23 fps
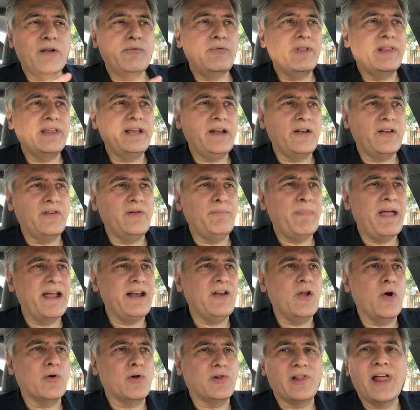they really make
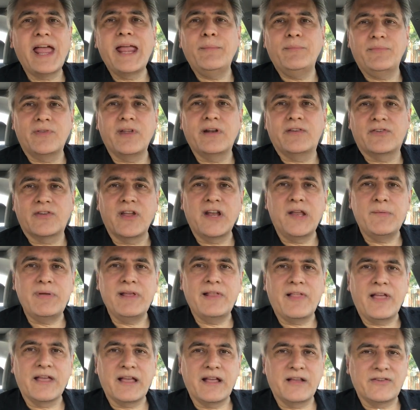no claims that it's going to be
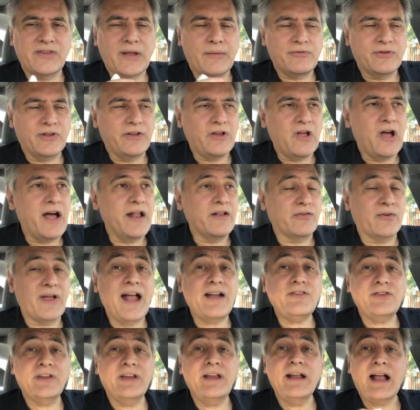like exceptionally hot. So
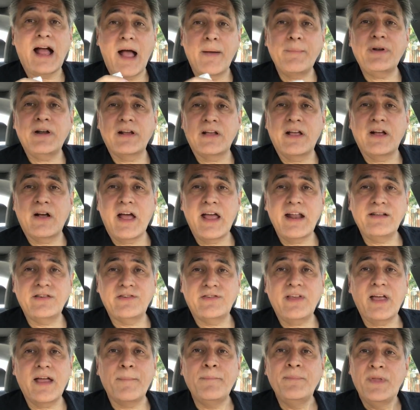actually, I'm going to go ahead and
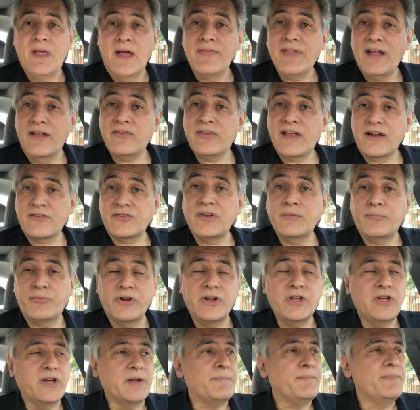say that's actually
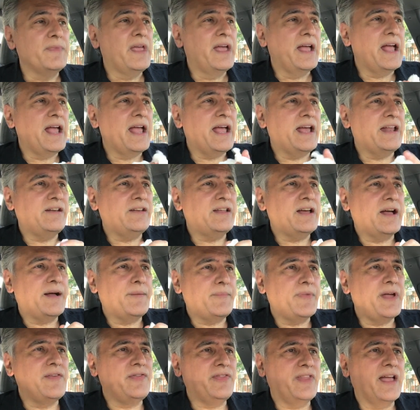pretty good. And
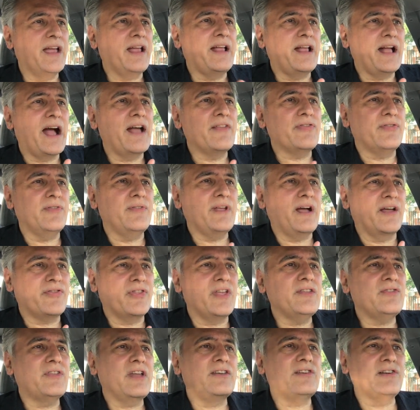I
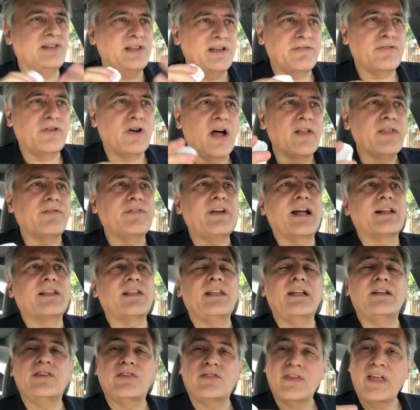think they deliver on the fact that
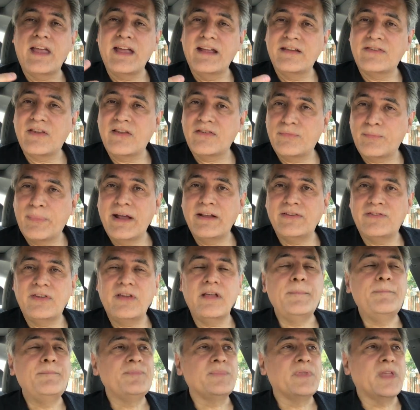they just say it's a
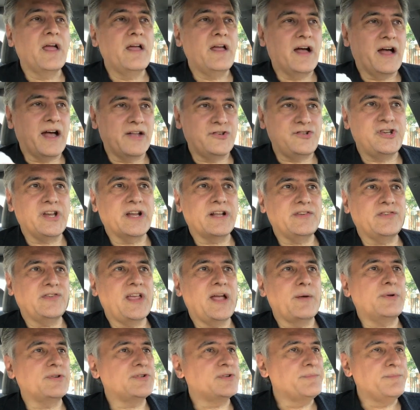spicy chicken
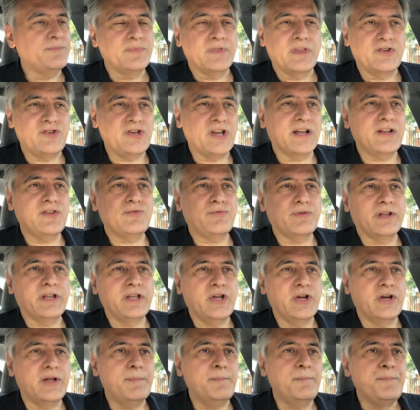sandwich. The chicken's really
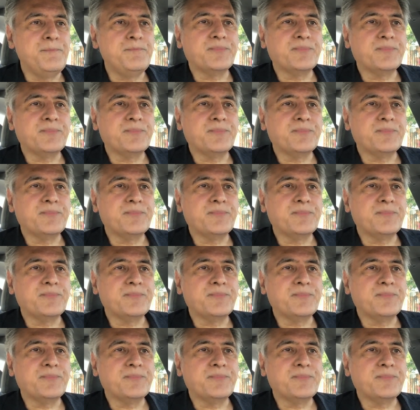good.